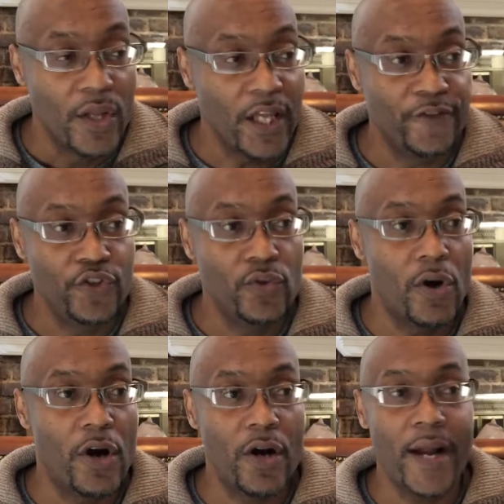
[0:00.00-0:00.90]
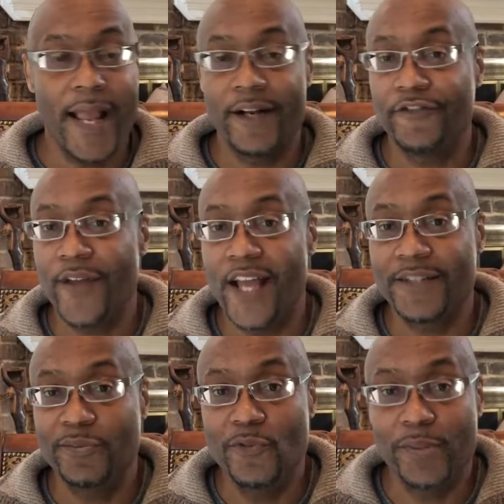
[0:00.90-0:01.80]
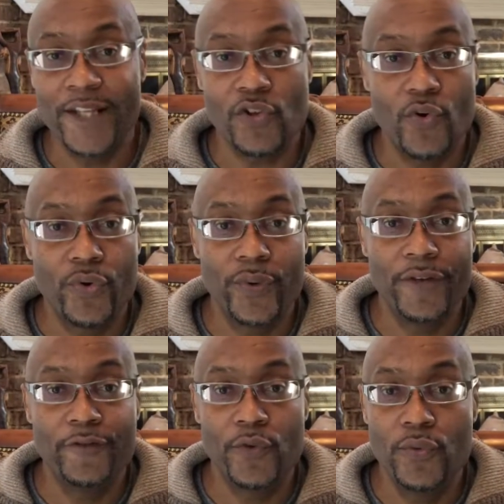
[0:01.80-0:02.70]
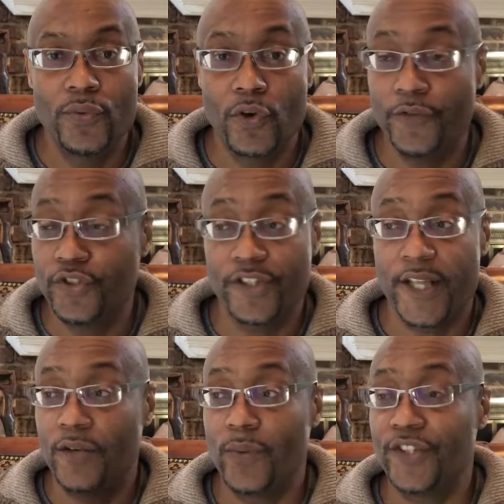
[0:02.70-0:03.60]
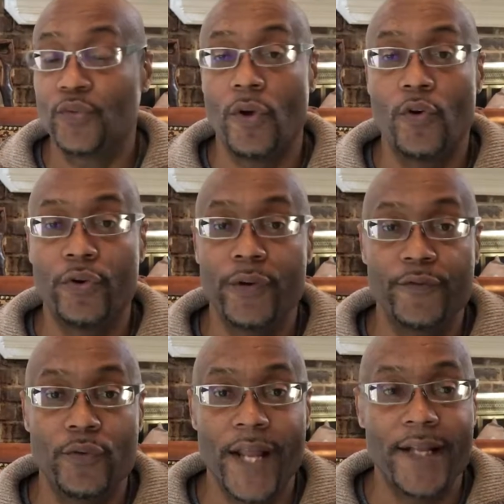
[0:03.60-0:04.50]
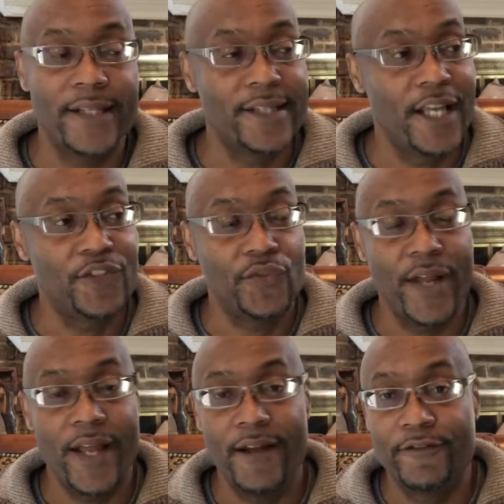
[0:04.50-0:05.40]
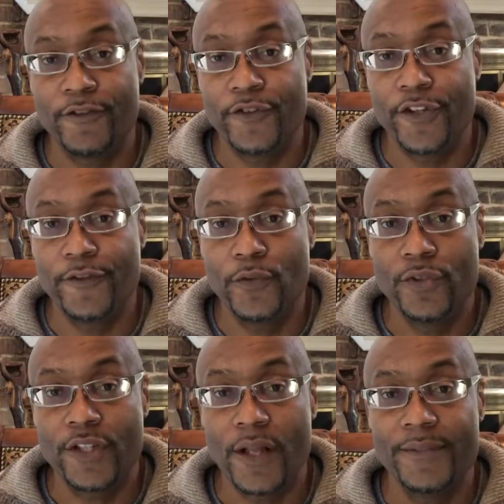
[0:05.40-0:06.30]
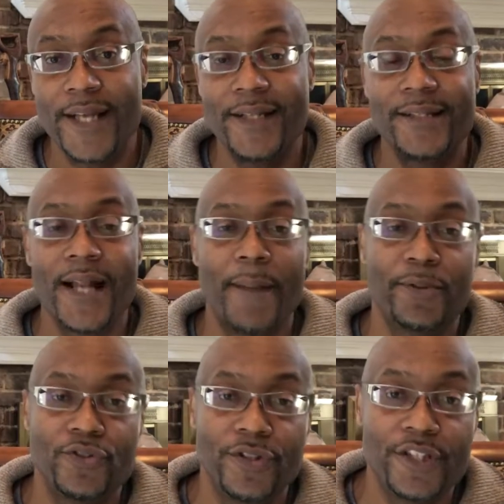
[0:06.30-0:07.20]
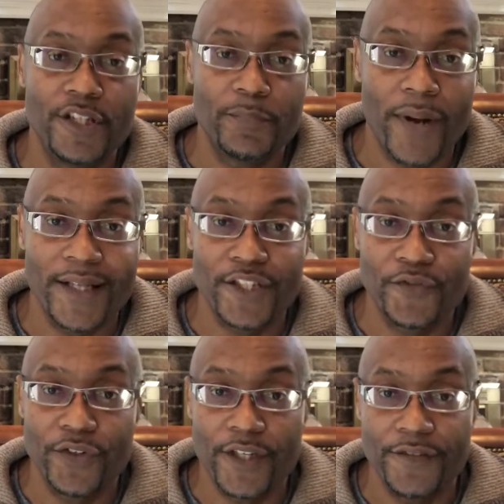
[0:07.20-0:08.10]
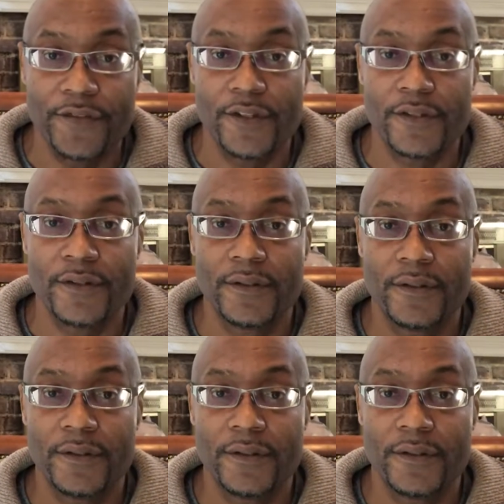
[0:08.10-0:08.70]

If you are at a fast food place ordering food, or if you're just at a restaurant ordering food and it takes forever for the food to come, that is an opportunity to practice forgiveness.